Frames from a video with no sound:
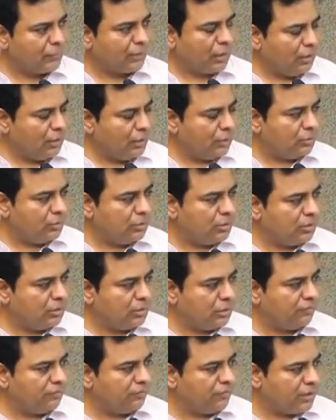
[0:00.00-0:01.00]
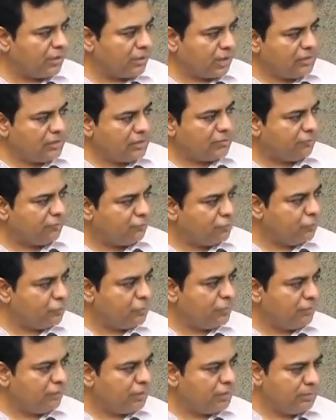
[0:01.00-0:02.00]
you know, the different kinds of
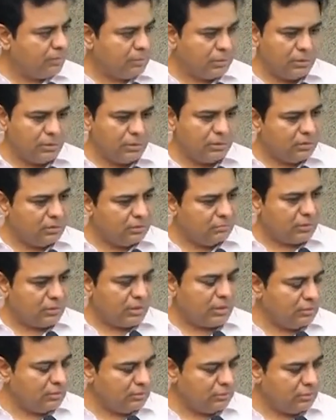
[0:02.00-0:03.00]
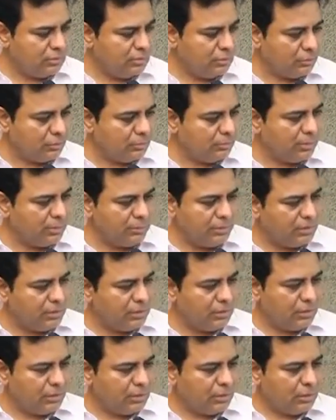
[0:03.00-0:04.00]
food available, and you know,
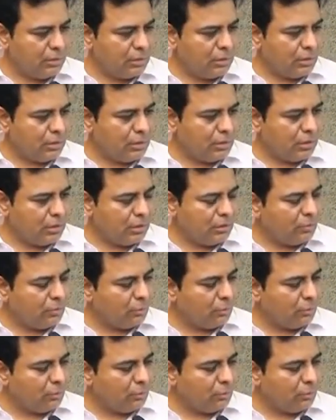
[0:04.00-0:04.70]
maybe uh,